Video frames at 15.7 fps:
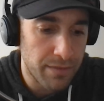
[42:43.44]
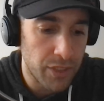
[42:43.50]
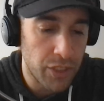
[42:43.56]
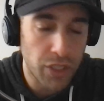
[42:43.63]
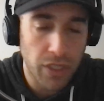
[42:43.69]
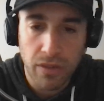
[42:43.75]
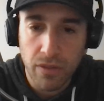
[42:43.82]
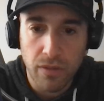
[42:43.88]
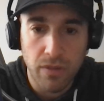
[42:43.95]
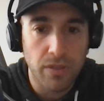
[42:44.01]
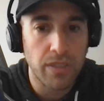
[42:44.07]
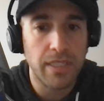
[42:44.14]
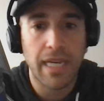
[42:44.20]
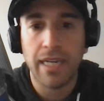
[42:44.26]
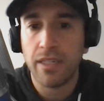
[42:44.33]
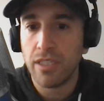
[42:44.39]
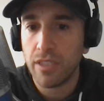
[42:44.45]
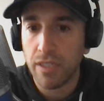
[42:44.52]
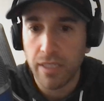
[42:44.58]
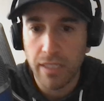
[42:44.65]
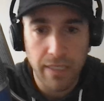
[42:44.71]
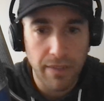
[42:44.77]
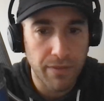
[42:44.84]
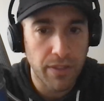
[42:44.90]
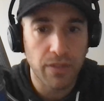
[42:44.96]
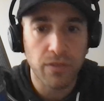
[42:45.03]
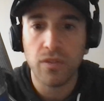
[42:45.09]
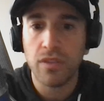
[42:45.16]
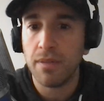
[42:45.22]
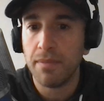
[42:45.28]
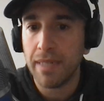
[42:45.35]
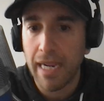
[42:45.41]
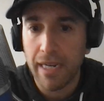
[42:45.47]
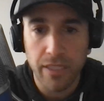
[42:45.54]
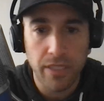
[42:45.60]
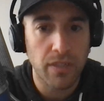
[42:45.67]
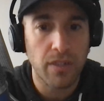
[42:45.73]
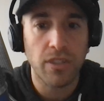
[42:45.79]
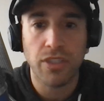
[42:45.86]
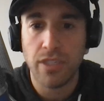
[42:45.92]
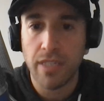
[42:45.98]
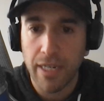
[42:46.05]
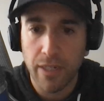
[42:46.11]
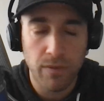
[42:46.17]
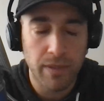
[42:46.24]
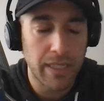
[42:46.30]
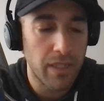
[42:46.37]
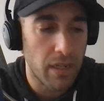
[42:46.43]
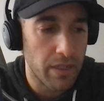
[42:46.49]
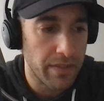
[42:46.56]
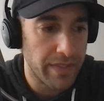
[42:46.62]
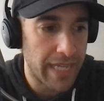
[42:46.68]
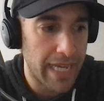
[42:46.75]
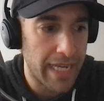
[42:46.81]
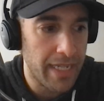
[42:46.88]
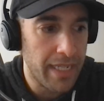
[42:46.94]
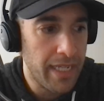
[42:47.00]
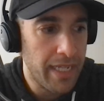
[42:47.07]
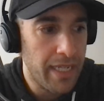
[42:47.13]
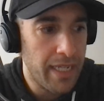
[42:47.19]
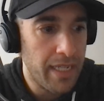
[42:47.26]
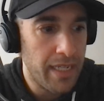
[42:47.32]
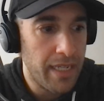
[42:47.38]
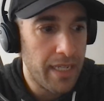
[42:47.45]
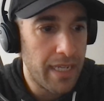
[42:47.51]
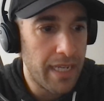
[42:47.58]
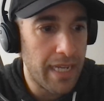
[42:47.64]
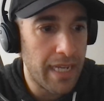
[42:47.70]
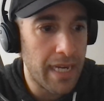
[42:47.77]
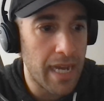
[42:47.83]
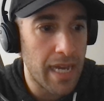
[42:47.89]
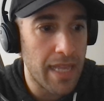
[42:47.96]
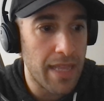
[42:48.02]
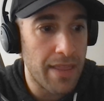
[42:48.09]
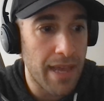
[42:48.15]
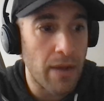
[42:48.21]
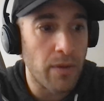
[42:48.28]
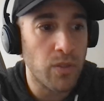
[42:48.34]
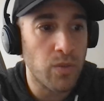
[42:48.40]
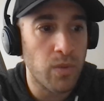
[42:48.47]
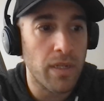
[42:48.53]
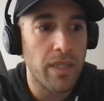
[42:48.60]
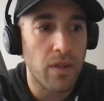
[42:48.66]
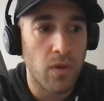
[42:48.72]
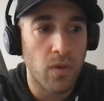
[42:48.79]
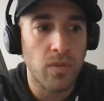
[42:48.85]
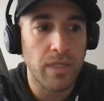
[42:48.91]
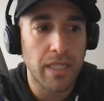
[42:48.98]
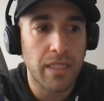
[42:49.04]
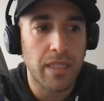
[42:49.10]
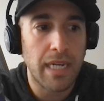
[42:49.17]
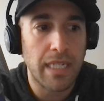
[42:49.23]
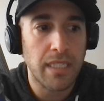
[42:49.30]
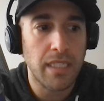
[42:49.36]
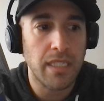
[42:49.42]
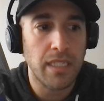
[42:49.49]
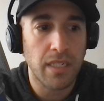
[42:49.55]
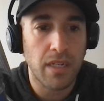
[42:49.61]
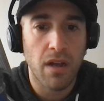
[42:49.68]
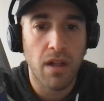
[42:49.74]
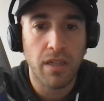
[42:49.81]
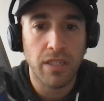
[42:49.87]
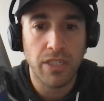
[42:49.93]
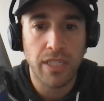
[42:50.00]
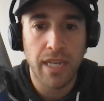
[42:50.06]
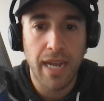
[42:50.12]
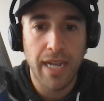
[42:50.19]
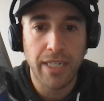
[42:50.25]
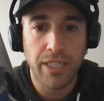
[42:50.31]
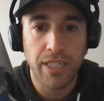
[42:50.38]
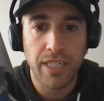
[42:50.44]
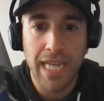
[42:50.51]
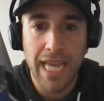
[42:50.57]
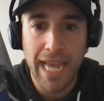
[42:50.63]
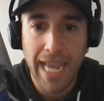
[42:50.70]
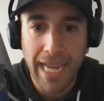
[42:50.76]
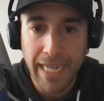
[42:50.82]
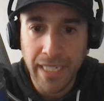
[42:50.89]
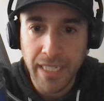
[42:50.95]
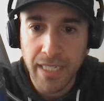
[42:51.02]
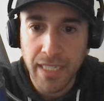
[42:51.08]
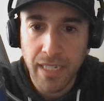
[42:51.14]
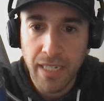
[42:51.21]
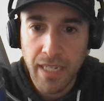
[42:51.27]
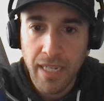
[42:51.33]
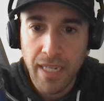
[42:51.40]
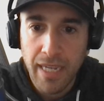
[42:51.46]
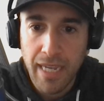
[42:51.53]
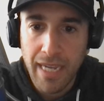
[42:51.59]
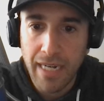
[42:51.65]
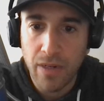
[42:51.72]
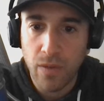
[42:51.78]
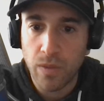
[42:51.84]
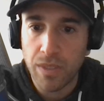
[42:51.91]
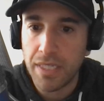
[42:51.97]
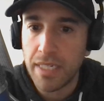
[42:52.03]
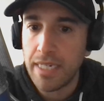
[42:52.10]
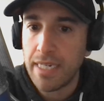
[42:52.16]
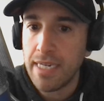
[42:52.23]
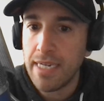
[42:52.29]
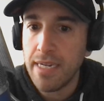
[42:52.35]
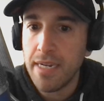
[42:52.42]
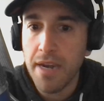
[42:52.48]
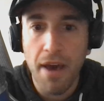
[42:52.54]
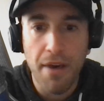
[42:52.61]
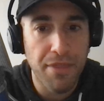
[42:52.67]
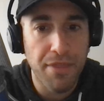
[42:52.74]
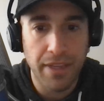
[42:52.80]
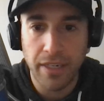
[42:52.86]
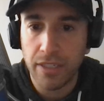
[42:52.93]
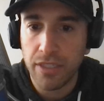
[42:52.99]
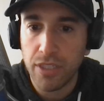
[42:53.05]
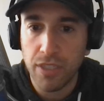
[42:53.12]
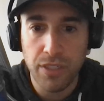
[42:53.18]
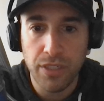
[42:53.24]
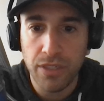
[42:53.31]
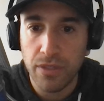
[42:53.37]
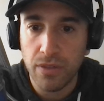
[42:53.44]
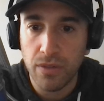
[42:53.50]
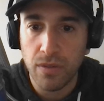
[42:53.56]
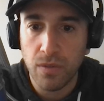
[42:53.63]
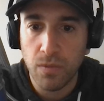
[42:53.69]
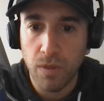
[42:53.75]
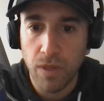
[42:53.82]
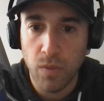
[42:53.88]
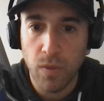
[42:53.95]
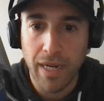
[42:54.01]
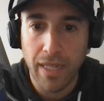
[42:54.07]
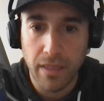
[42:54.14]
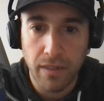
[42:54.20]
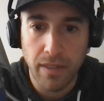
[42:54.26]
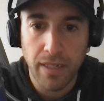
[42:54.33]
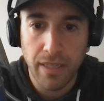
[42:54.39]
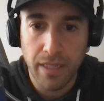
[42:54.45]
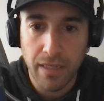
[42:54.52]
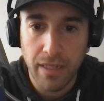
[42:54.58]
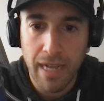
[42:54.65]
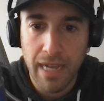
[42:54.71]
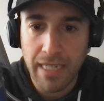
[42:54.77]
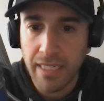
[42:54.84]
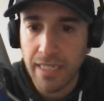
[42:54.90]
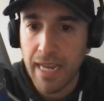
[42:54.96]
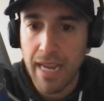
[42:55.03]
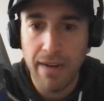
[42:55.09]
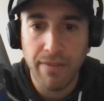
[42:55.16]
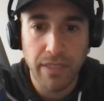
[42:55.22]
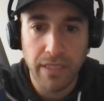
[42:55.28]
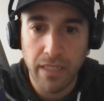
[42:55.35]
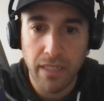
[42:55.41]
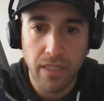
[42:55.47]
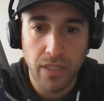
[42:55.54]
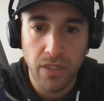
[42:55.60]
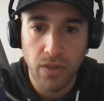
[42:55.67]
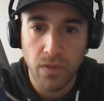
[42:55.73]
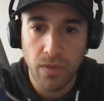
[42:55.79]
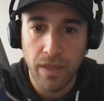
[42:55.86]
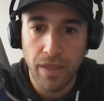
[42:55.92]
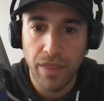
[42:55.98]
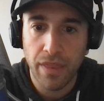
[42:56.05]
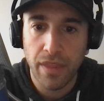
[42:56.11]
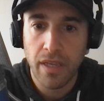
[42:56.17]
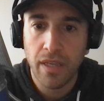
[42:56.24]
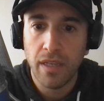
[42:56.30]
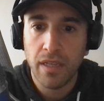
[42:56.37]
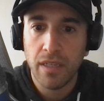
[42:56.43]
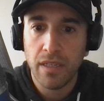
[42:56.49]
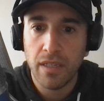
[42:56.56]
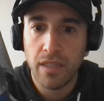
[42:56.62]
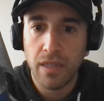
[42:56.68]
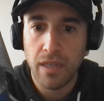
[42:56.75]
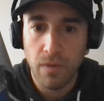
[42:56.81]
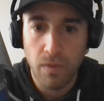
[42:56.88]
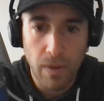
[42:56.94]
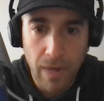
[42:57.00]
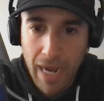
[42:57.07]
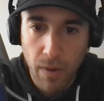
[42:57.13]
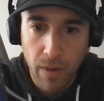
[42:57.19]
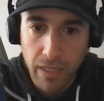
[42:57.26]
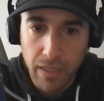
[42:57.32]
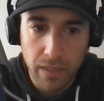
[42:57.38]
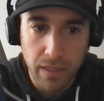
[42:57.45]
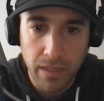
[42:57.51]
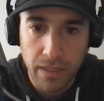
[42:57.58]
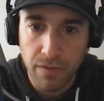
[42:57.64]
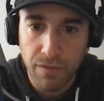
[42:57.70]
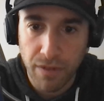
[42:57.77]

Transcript: journals and how to sift through them and how to search and how to read all of that. And that was one of the only classes in college that I just aced, and it was nothing to do with what I learned in the class and everything to do with how I learned